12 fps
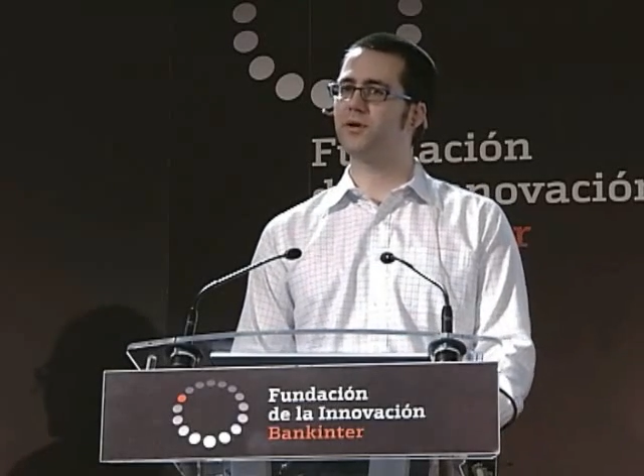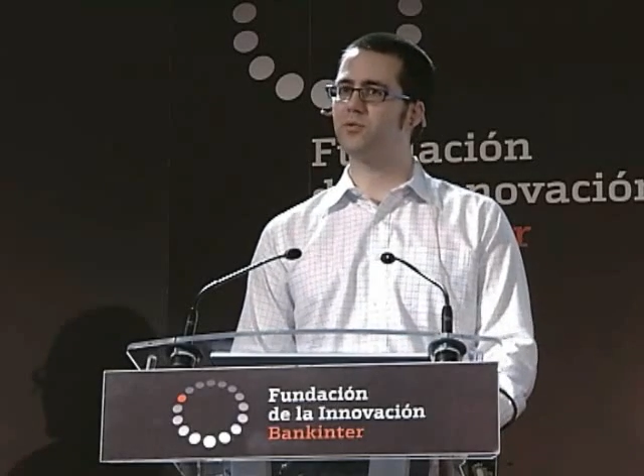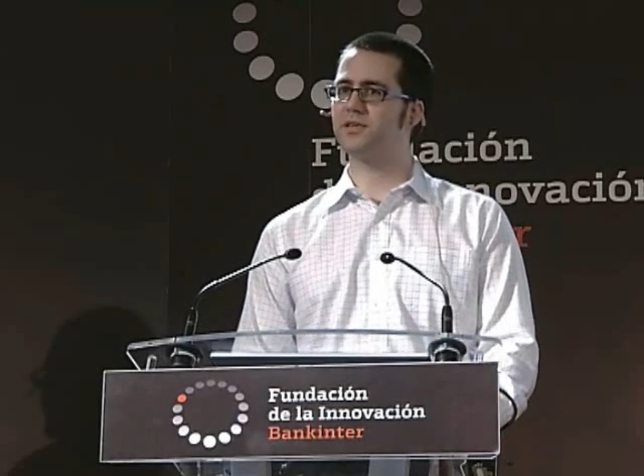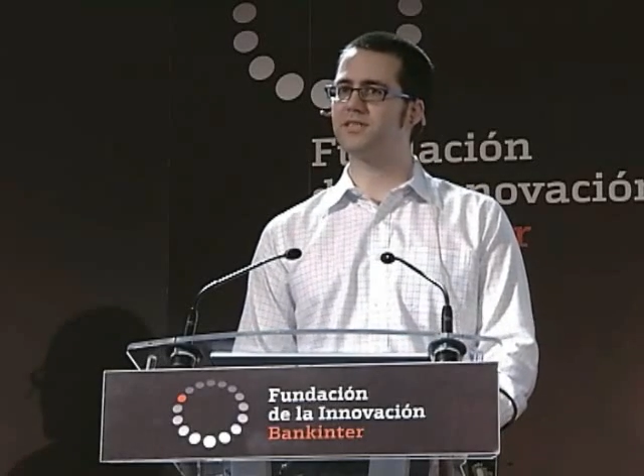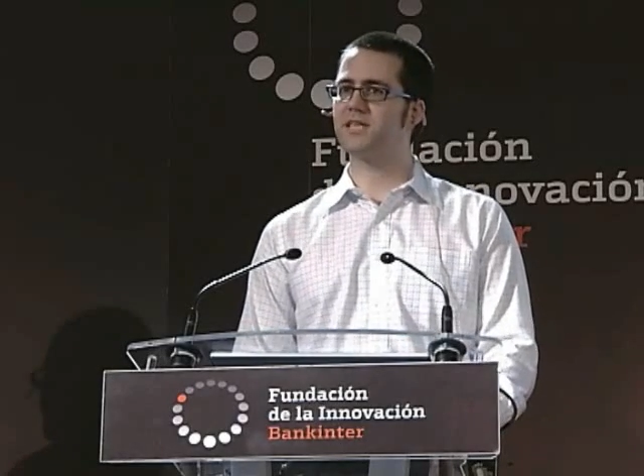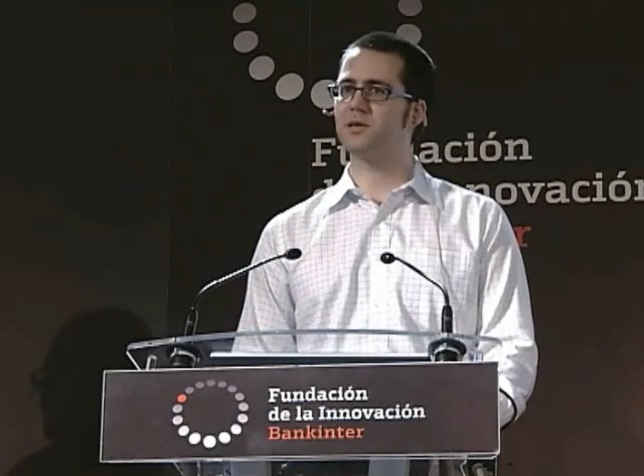want
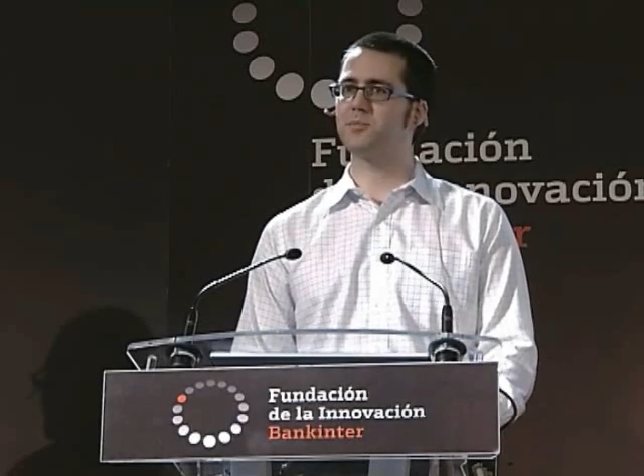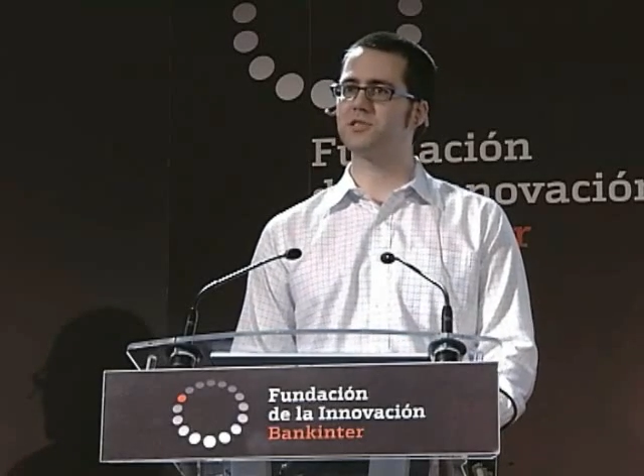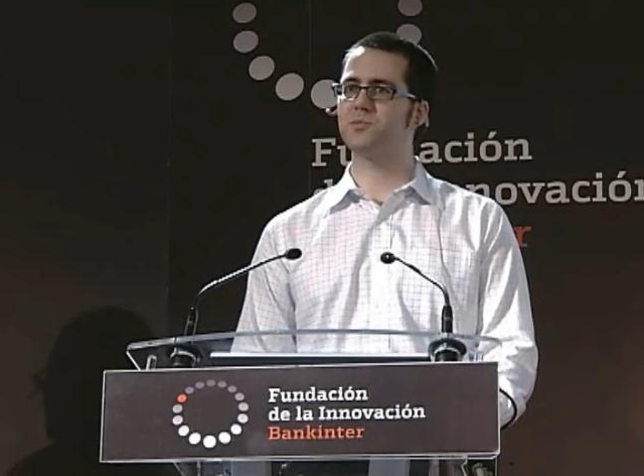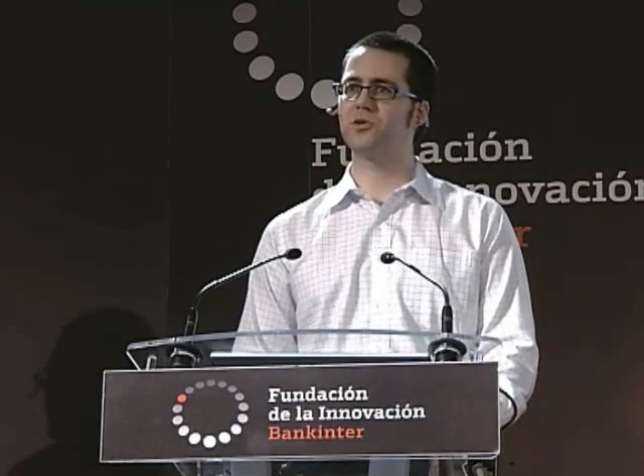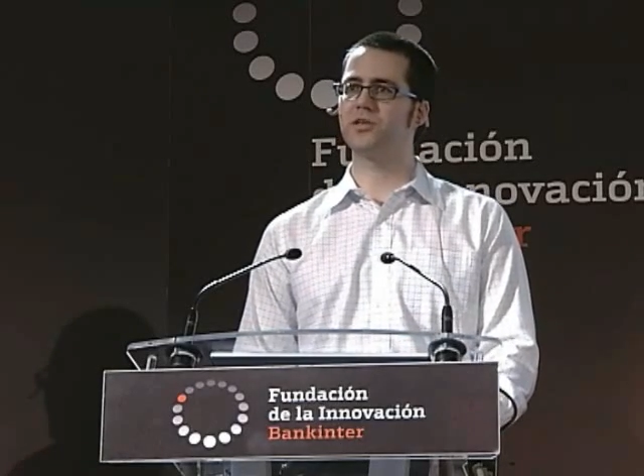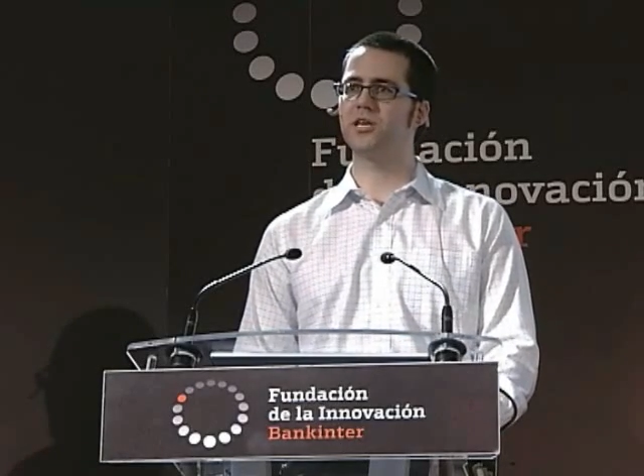to set up a
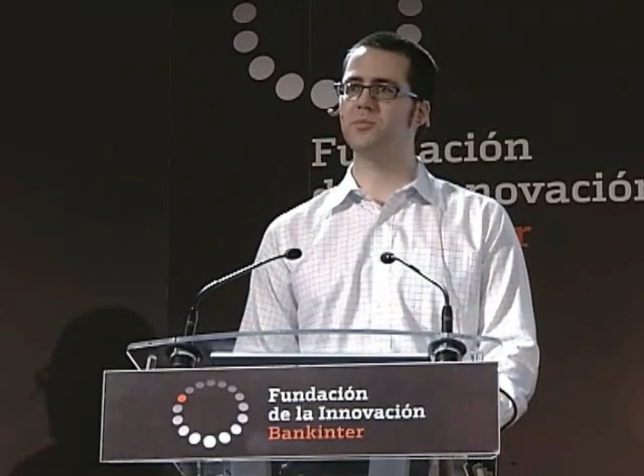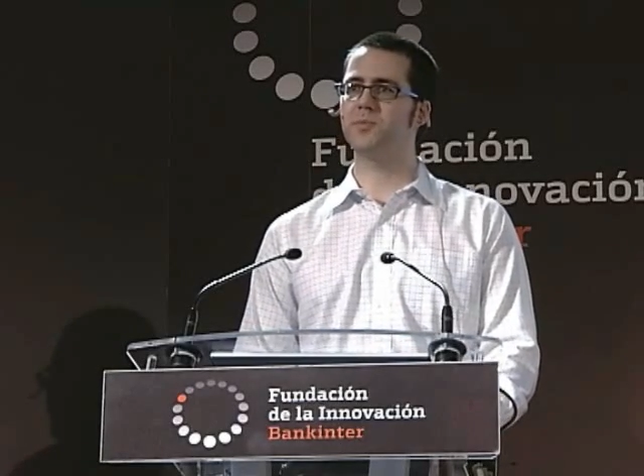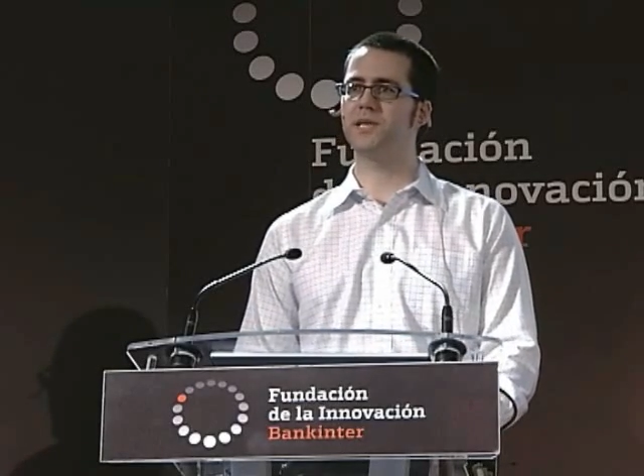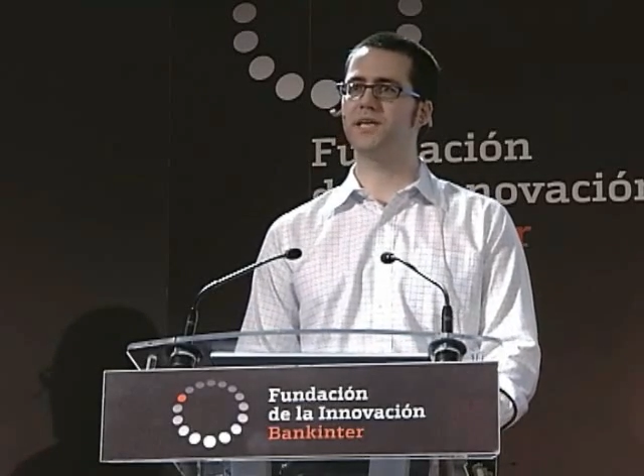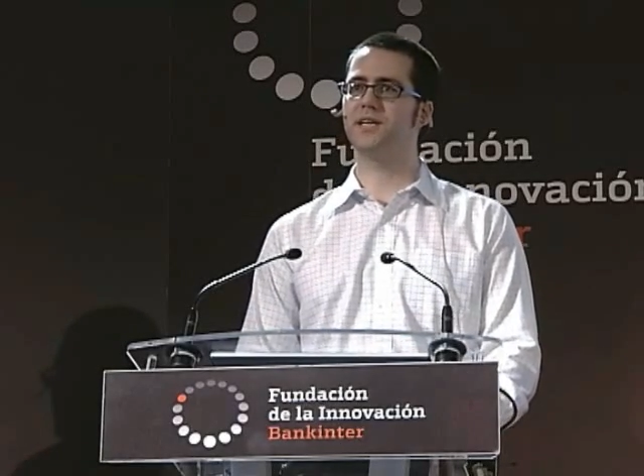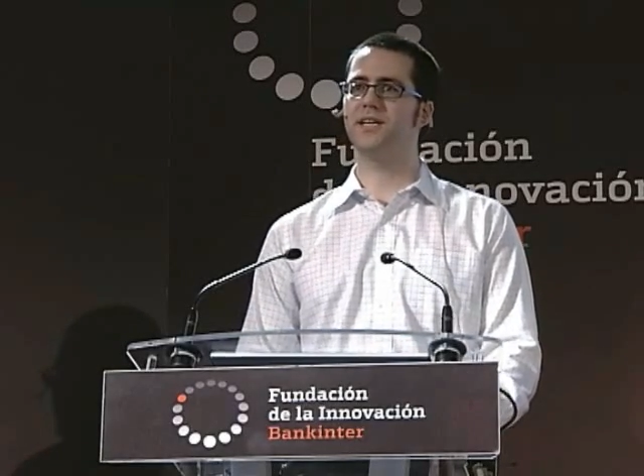small
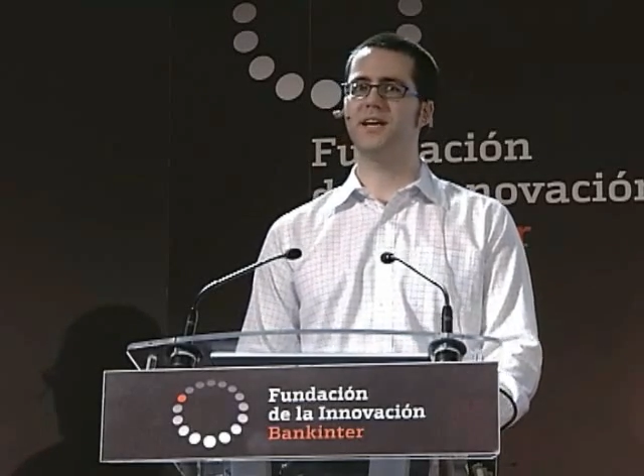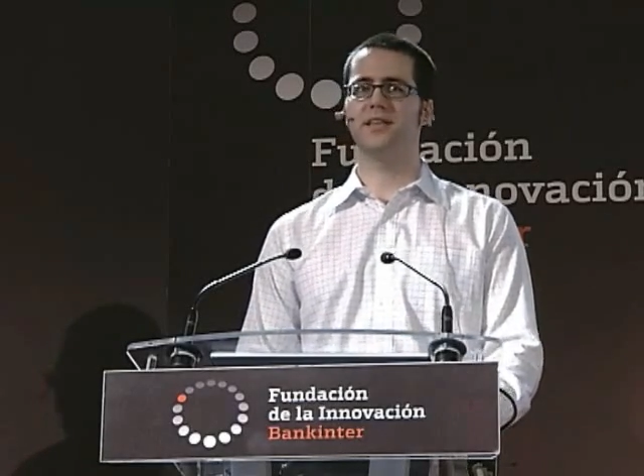company,